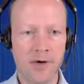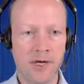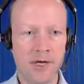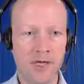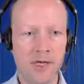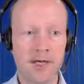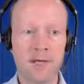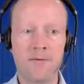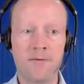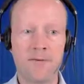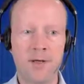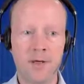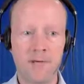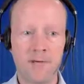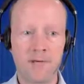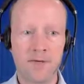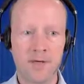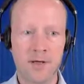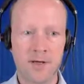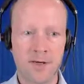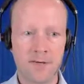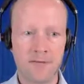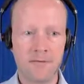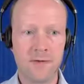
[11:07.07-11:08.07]
And
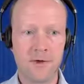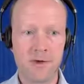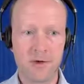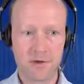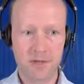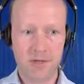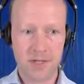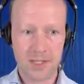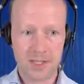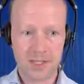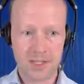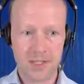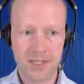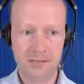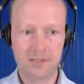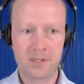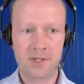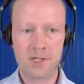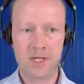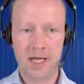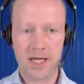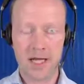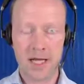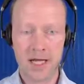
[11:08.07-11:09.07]
if your
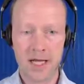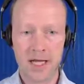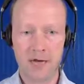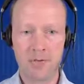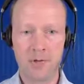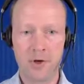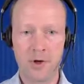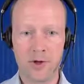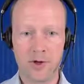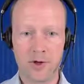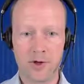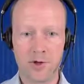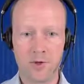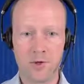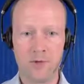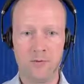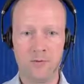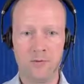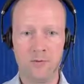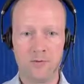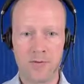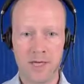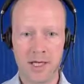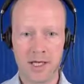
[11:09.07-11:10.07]
systems enable you to
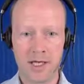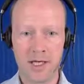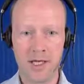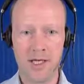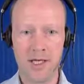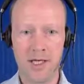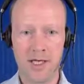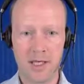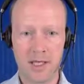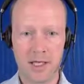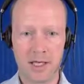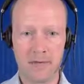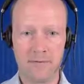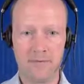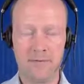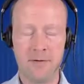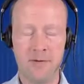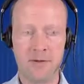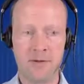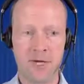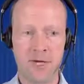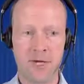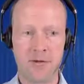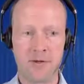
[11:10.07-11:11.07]
find
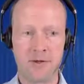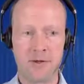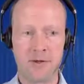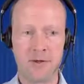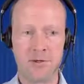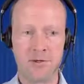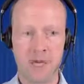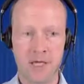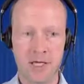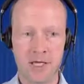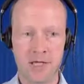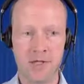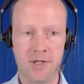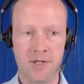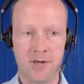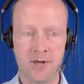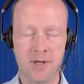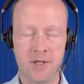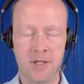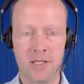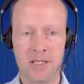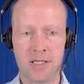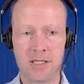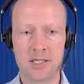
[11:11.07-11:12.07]
information based on
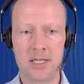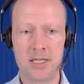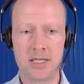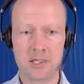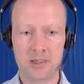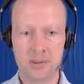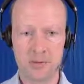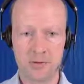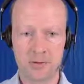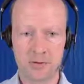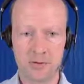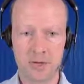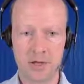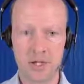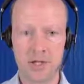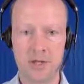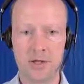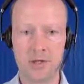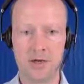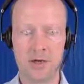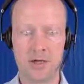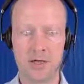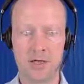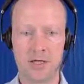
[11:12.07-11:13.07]
these
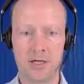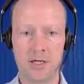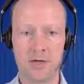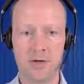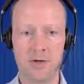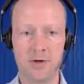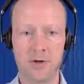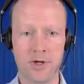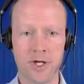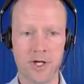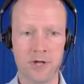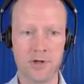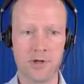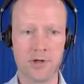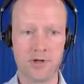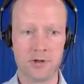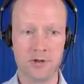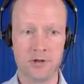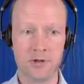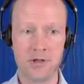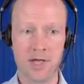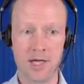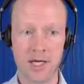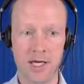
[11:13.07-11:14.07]
associations and
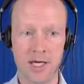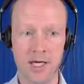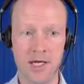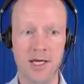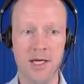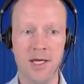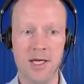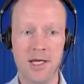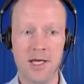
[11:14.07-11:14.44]
connections, then